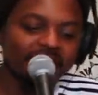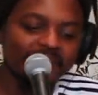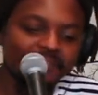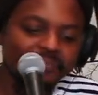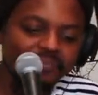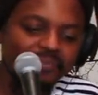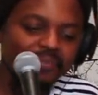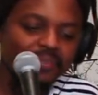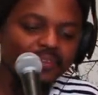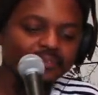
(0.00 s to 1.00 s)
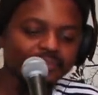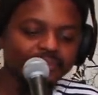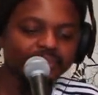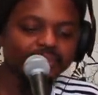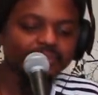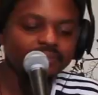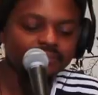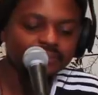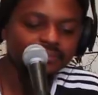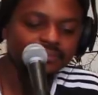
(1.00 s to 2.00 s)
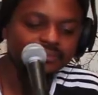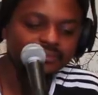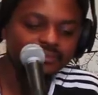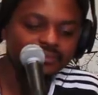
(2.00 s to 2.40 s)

(silent)